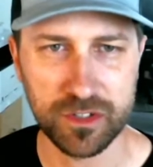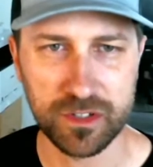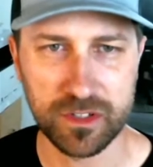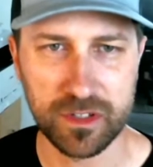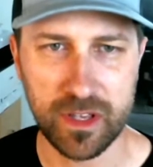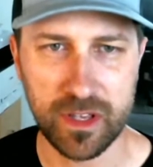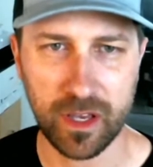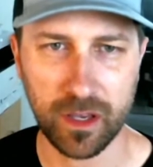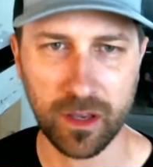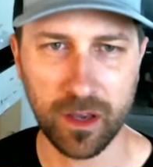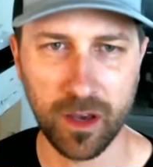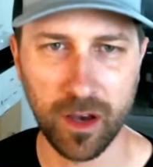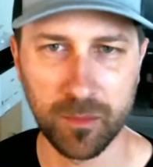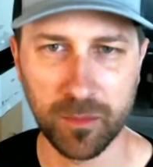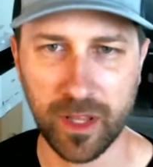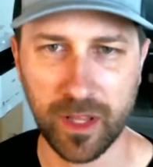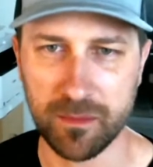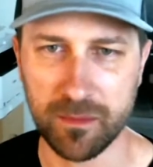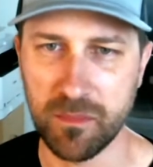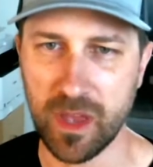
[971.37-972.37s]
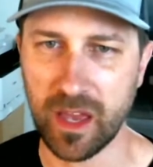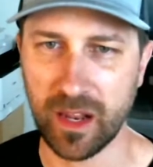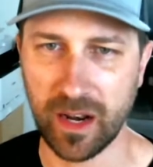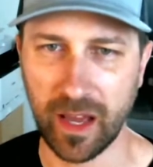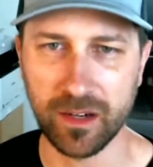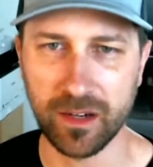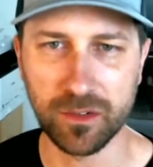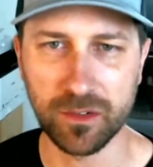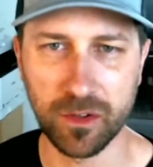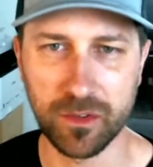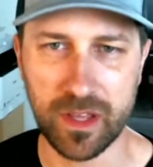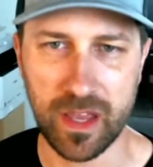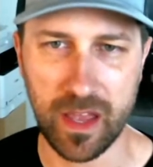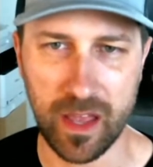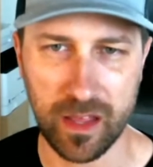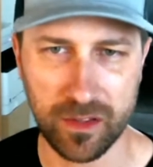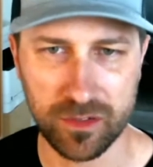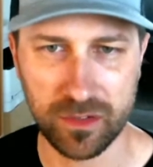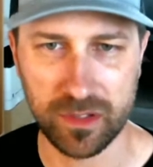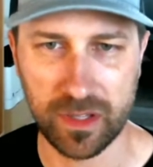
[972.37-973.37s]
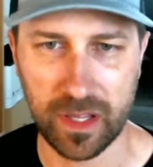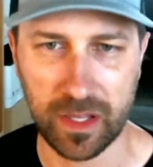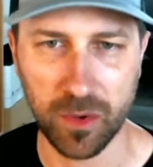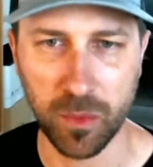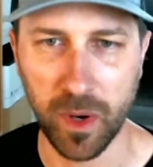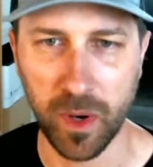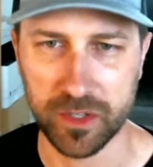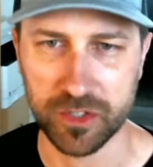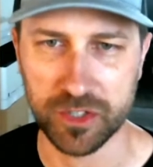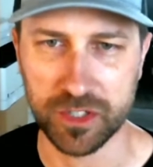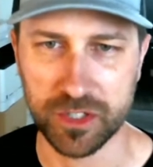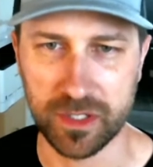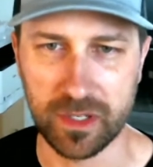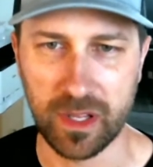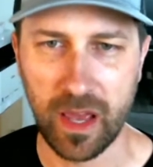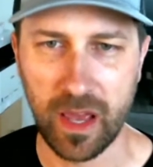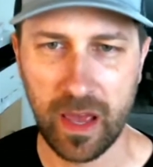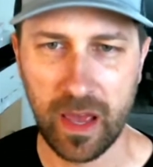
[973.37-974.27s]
Nick, come like, man, I don't know the answer to that question.